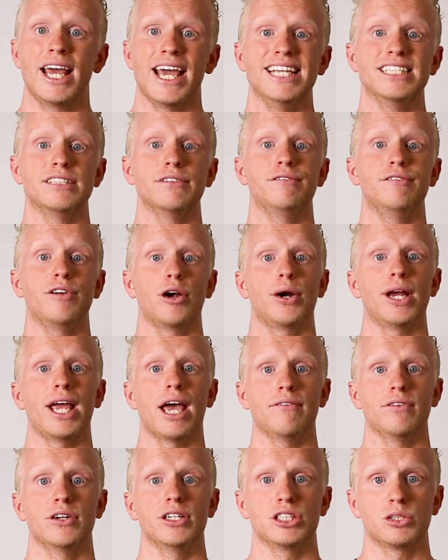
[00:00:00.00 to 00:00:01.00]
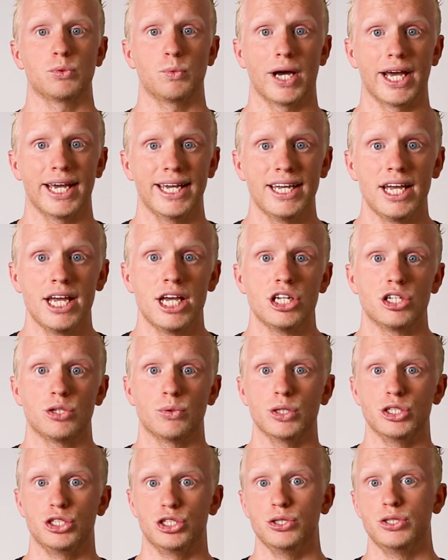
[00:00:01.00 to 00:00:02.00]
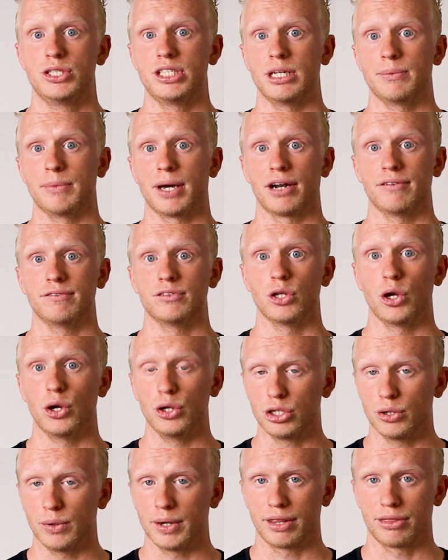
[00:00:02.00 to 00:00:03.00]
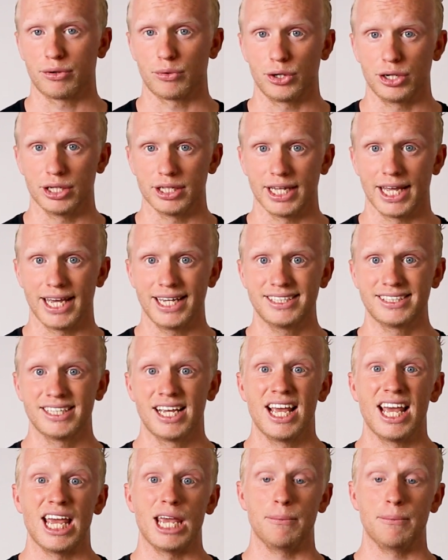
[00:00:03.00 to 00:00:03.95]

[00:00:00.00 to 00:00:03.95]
is a very evidenced way to reduce the amount of load going through your legs,